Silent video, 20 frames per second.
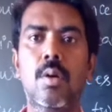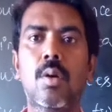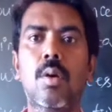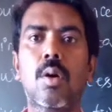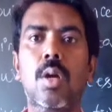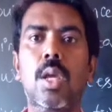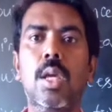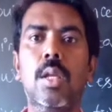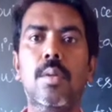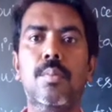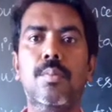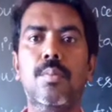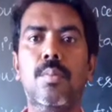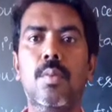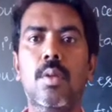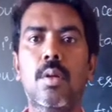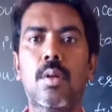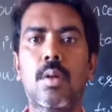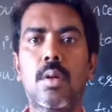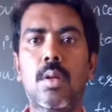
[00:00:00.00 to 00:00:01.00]
Okay,
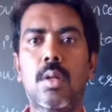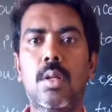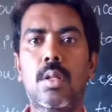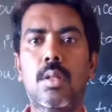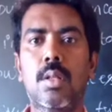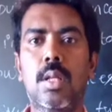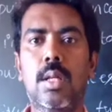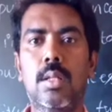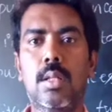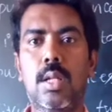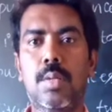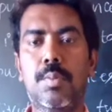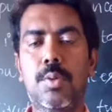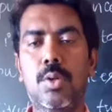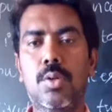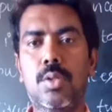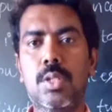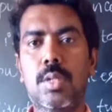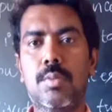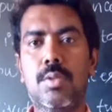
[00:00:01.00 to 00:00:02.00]
then the
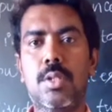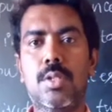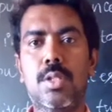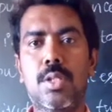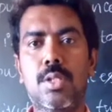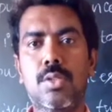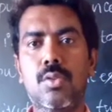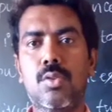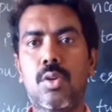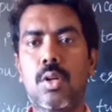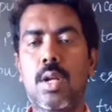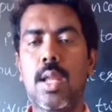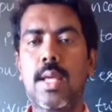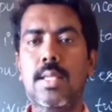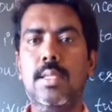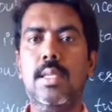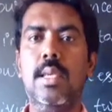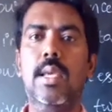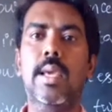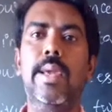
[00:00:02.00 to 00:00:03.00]
pure substance is called
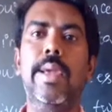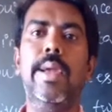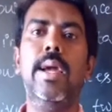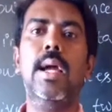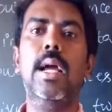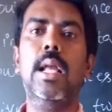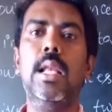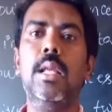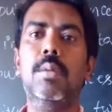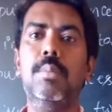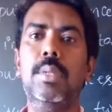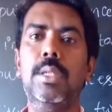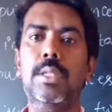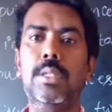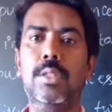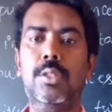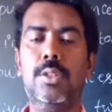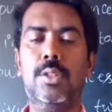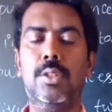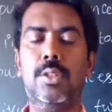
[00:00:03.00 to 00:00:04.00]
as a element.